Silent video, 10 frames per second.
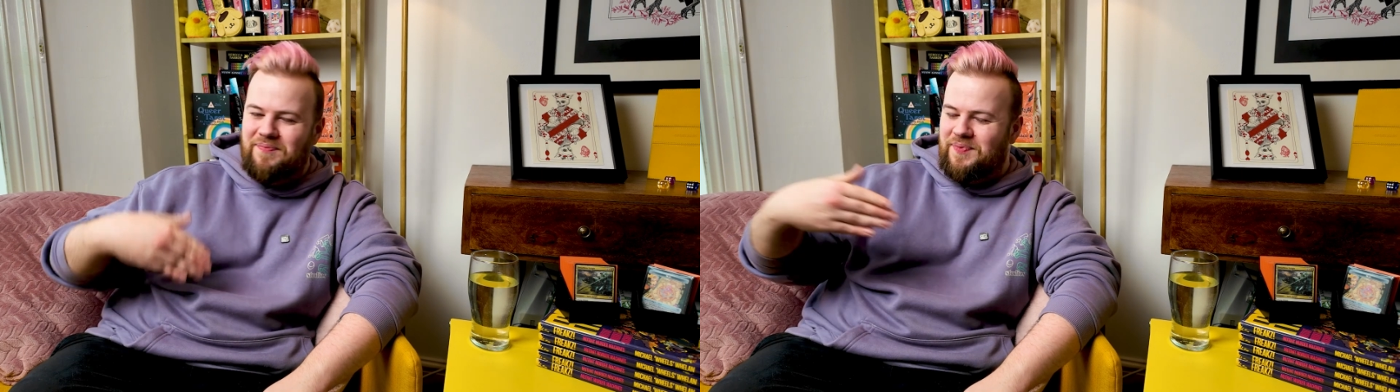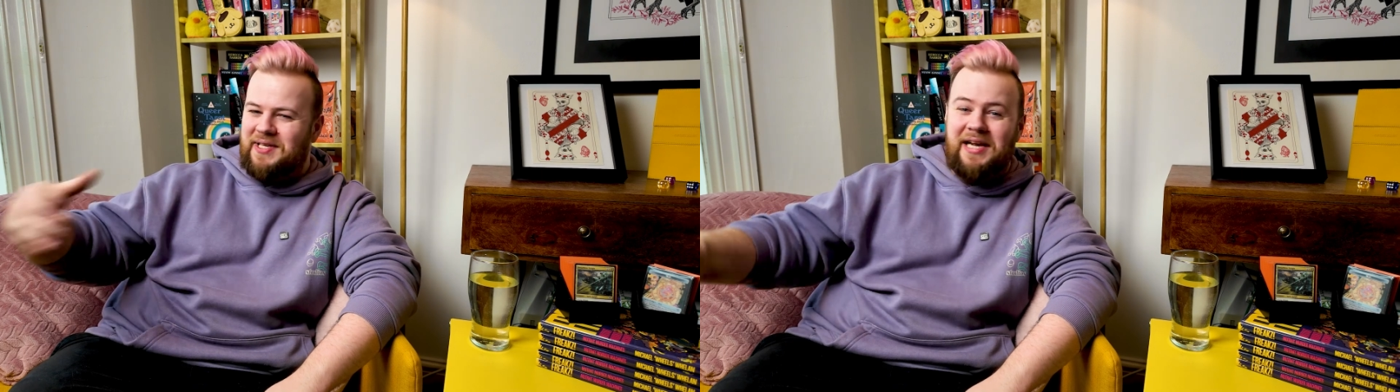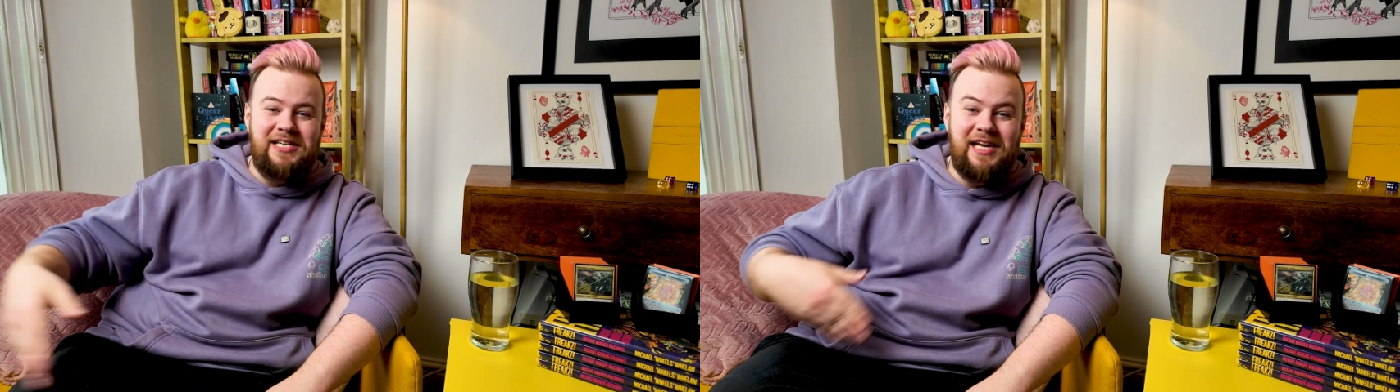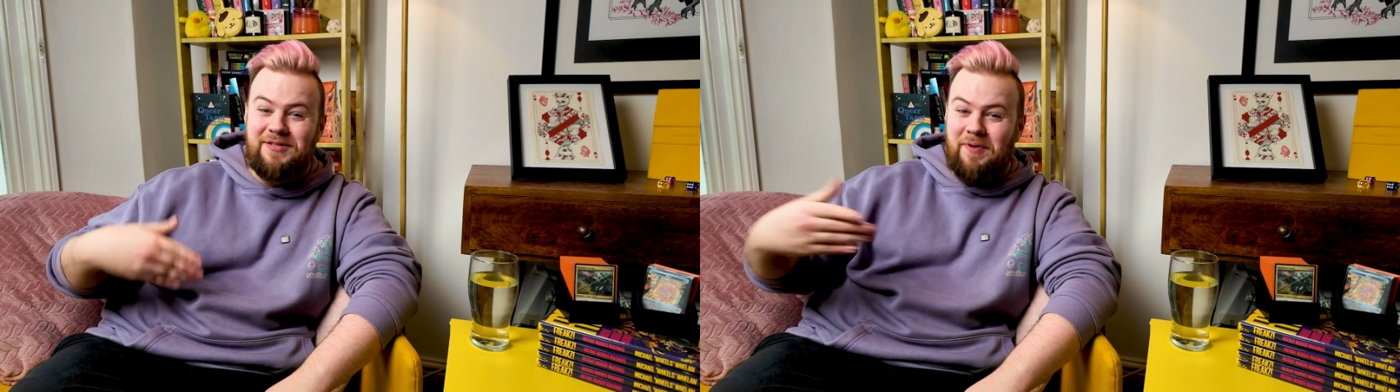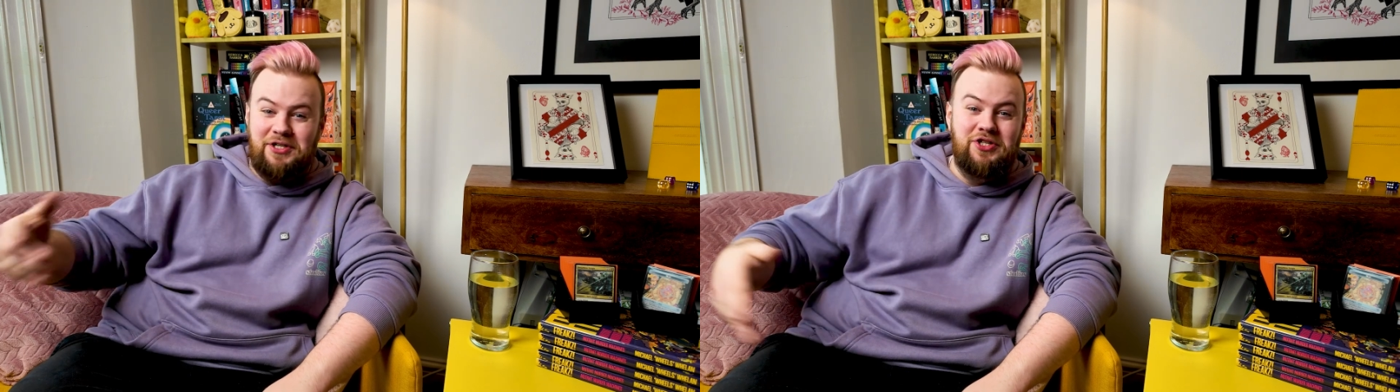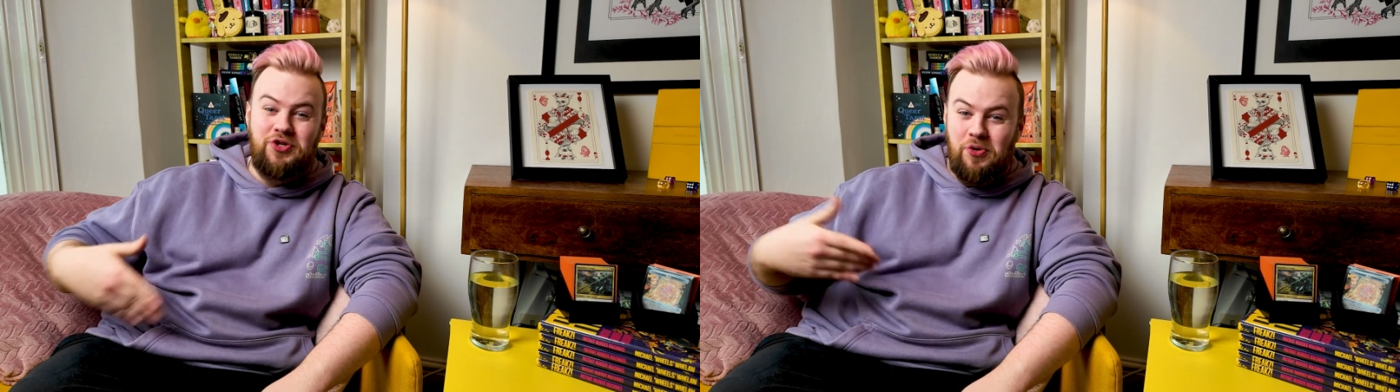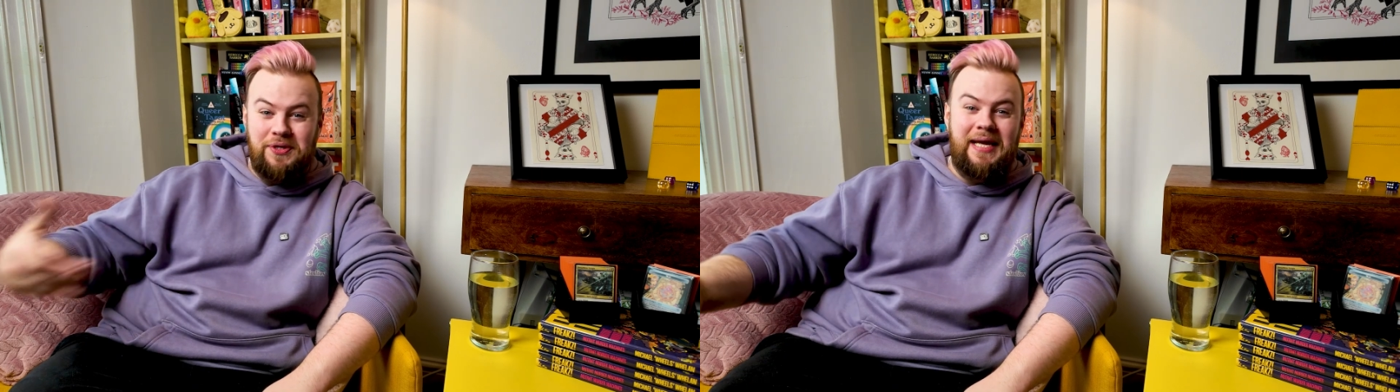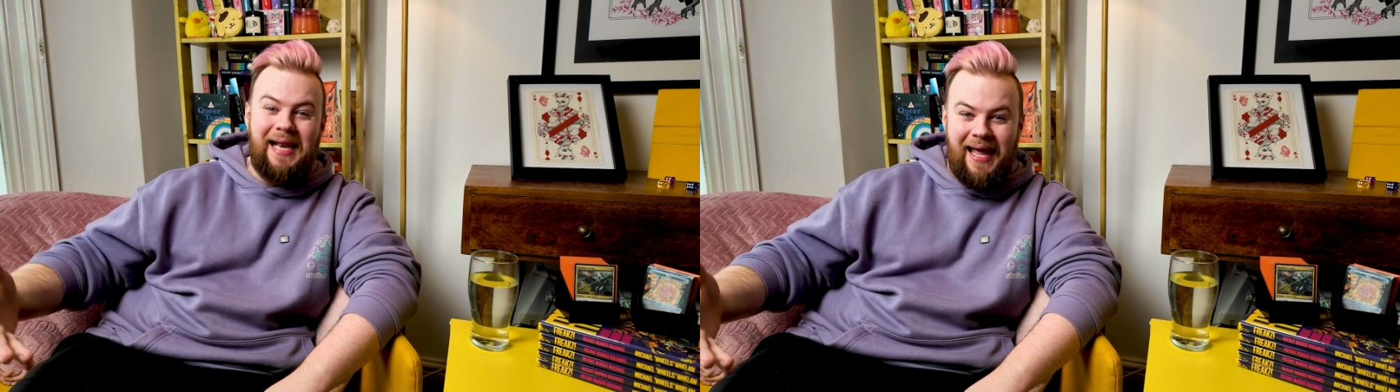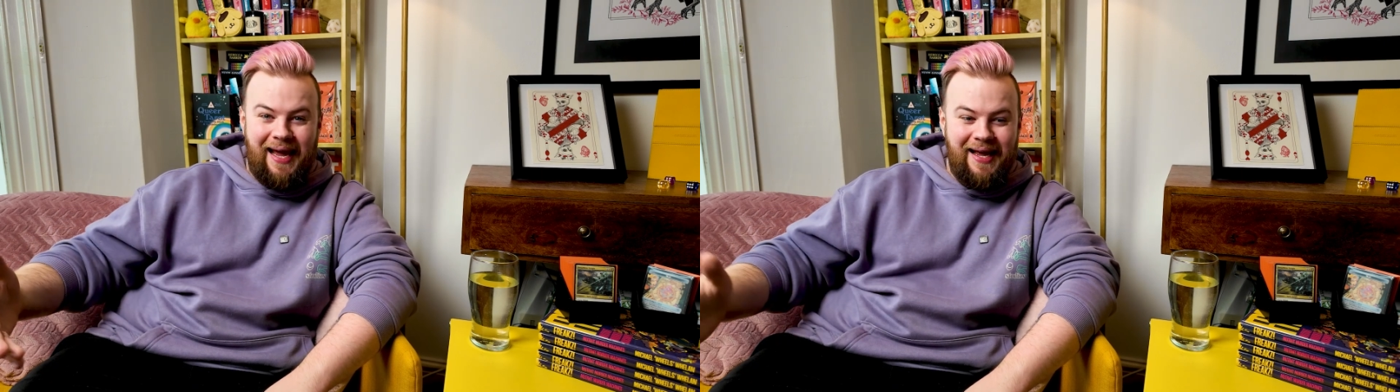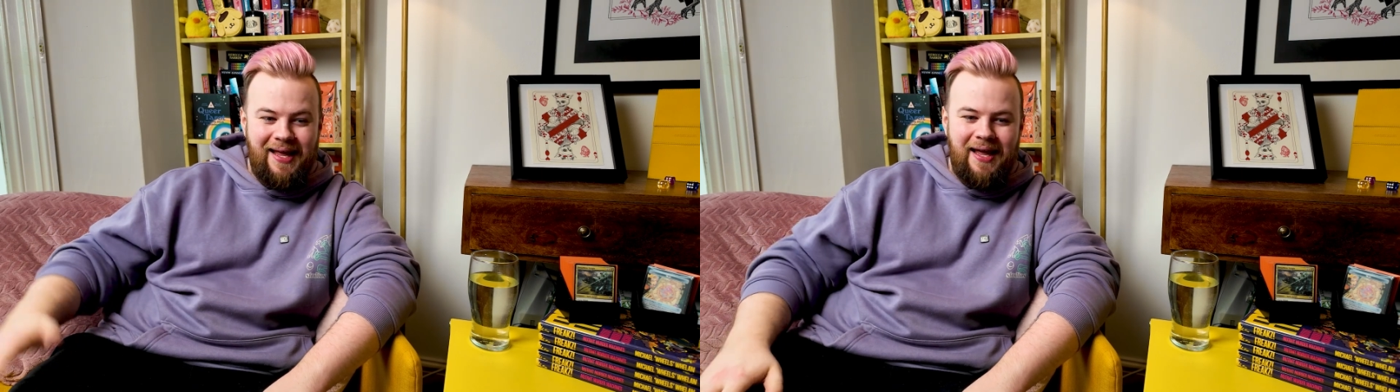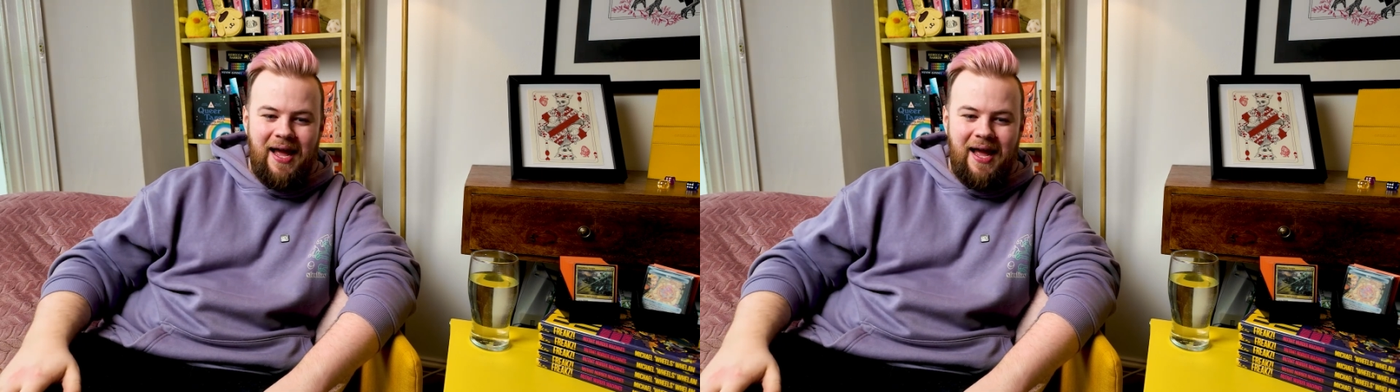potentially as much as you're dealing.